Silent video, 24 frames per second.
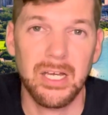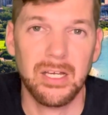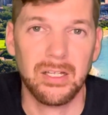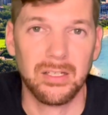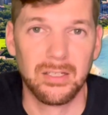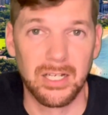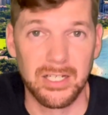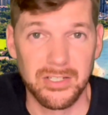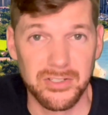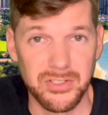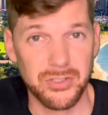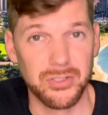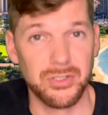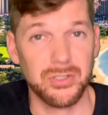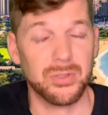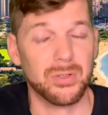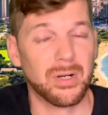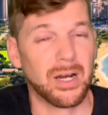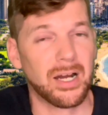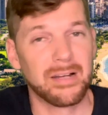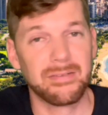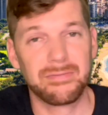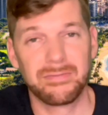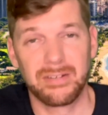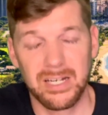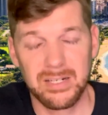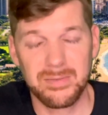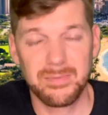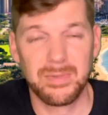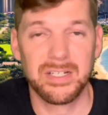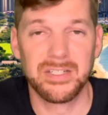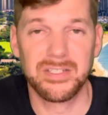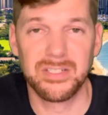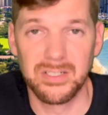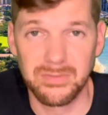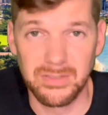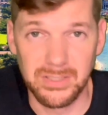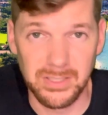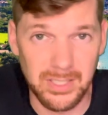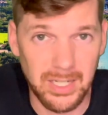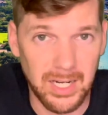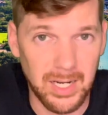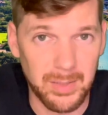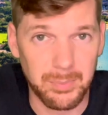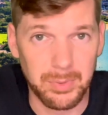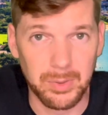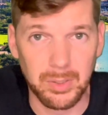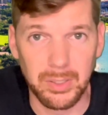Lots to do. I find myself in
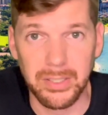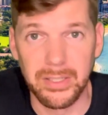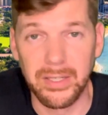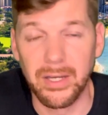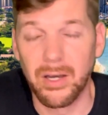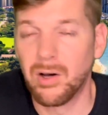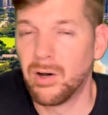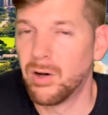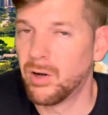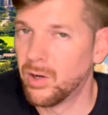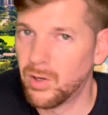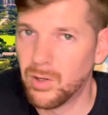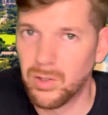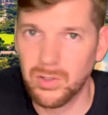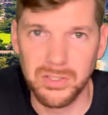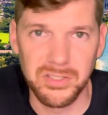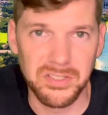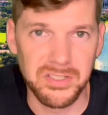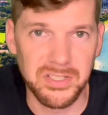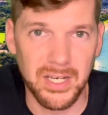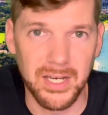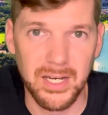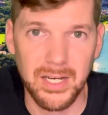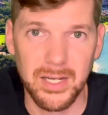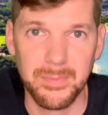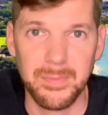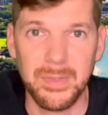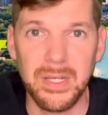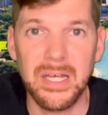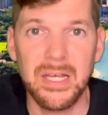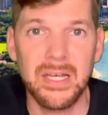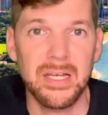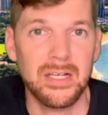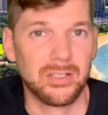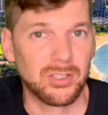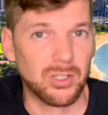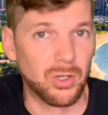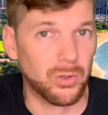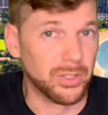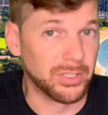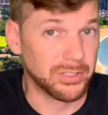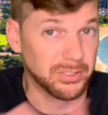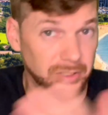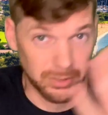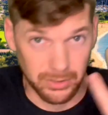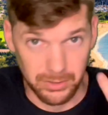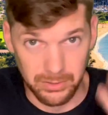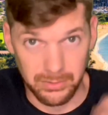Kapolei all the time going
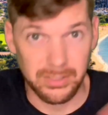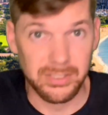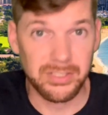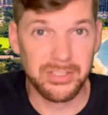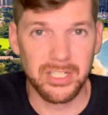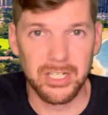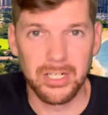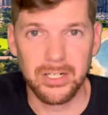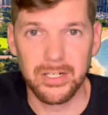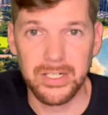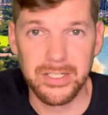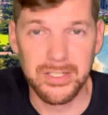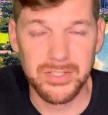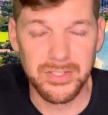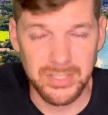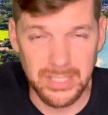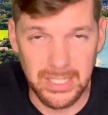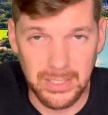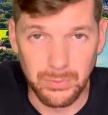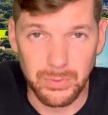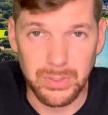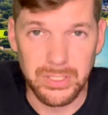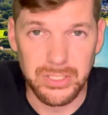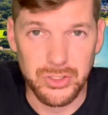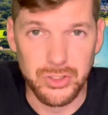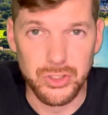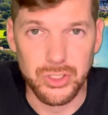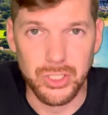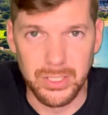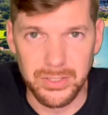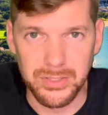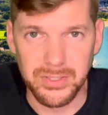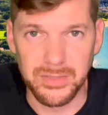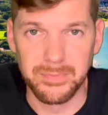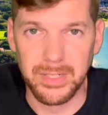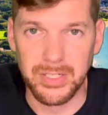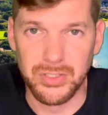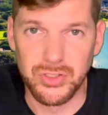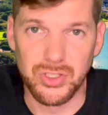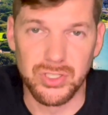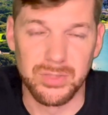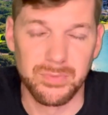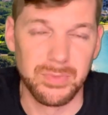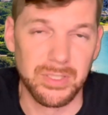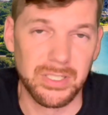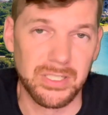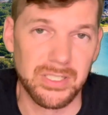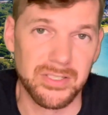to these areas that we just
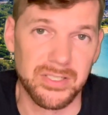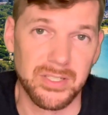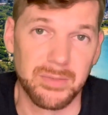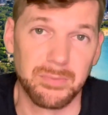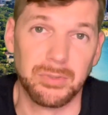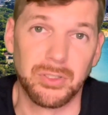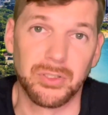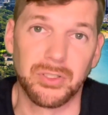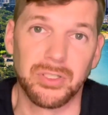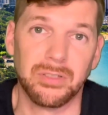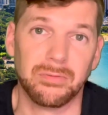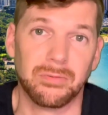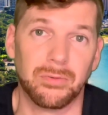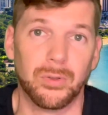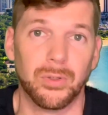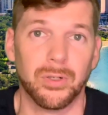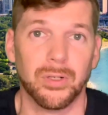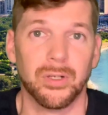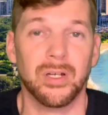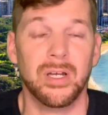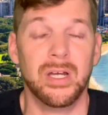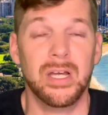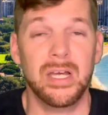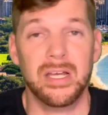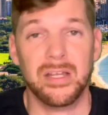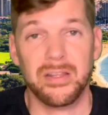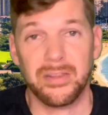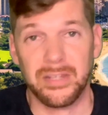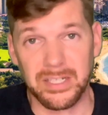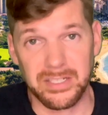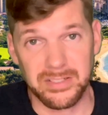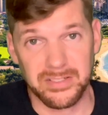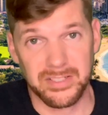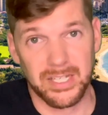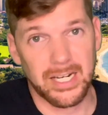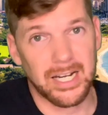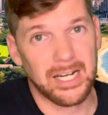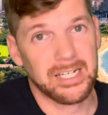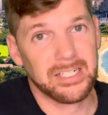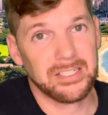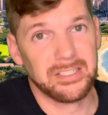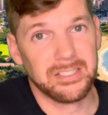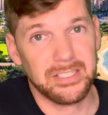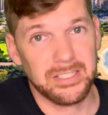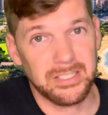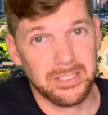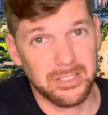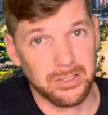mentioned because I'm looking for things that I
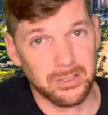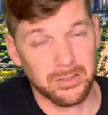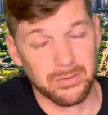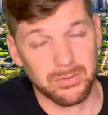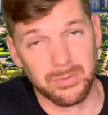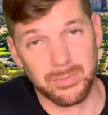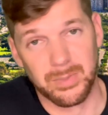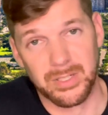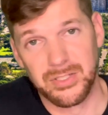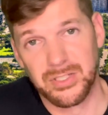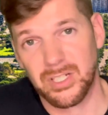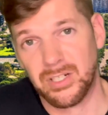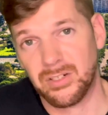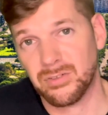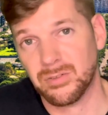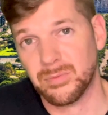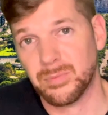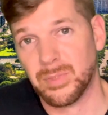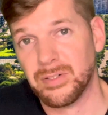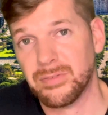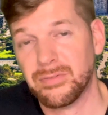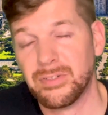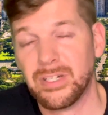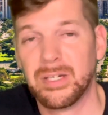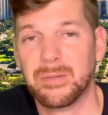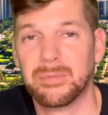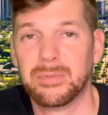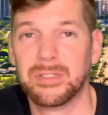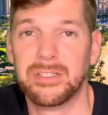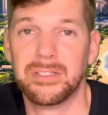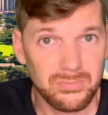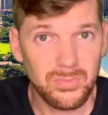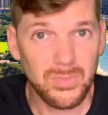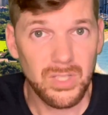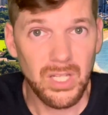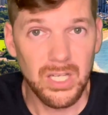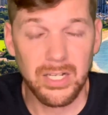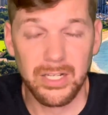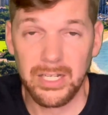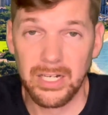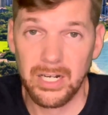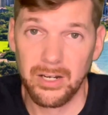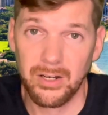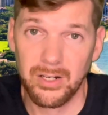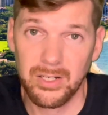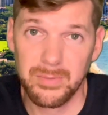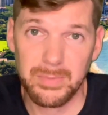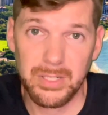need either for myself or my family. Again, I
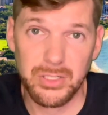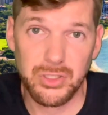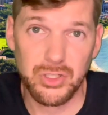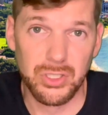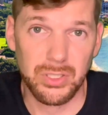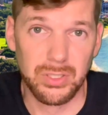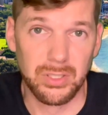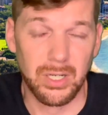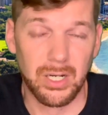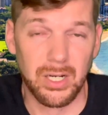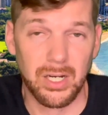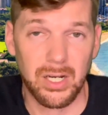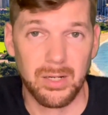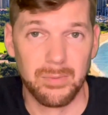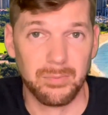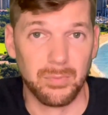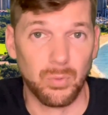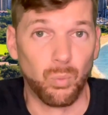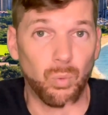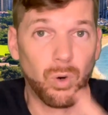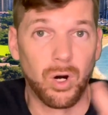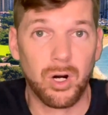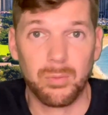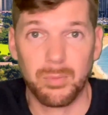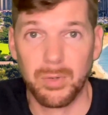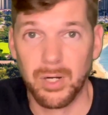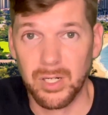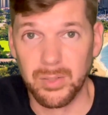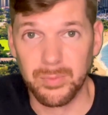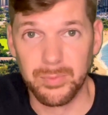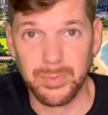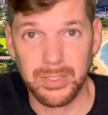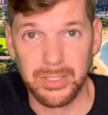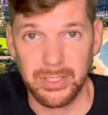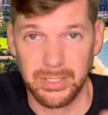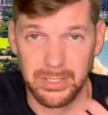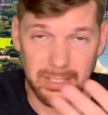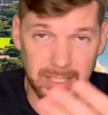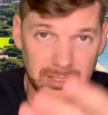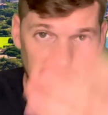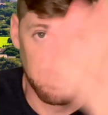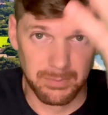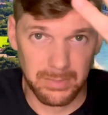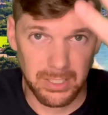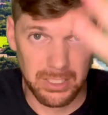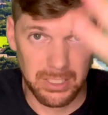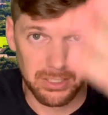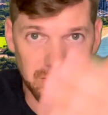already mentioned um, Walmart being at the
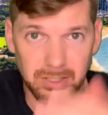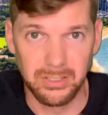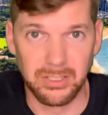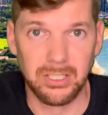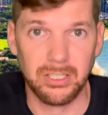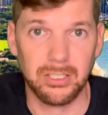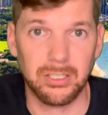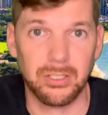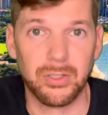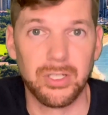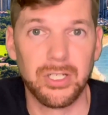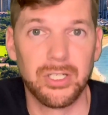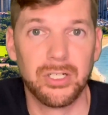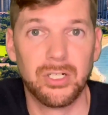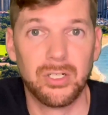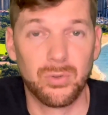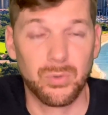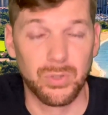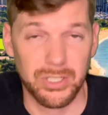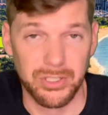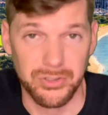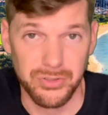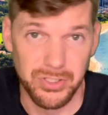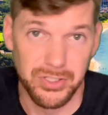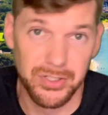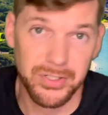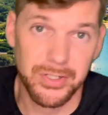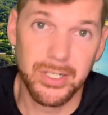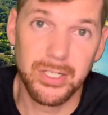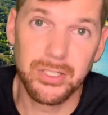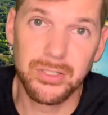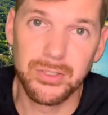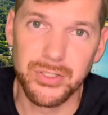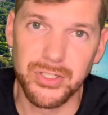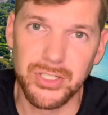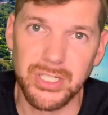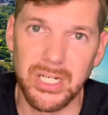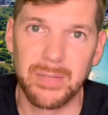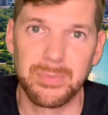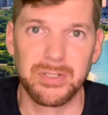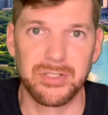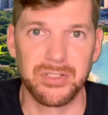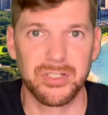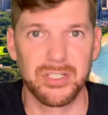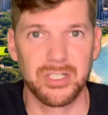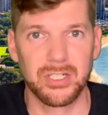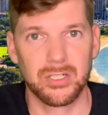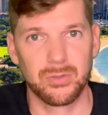Makakilo Hill where there's another shopping
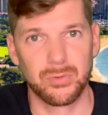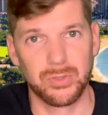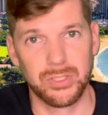center where